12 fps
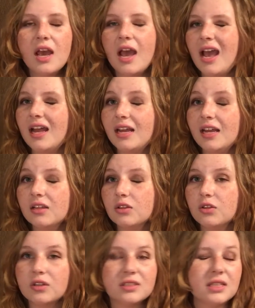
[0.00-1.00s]
and it
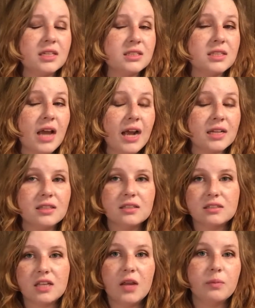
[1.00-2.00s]
looks exactly the
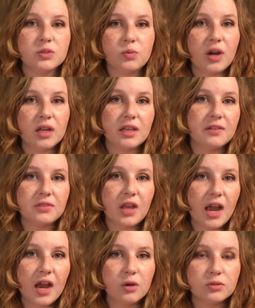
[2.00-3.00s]
same as when I left the
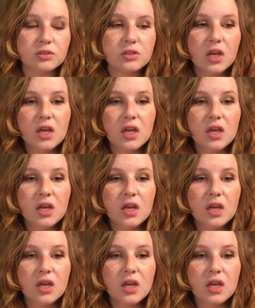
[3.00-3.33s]
house.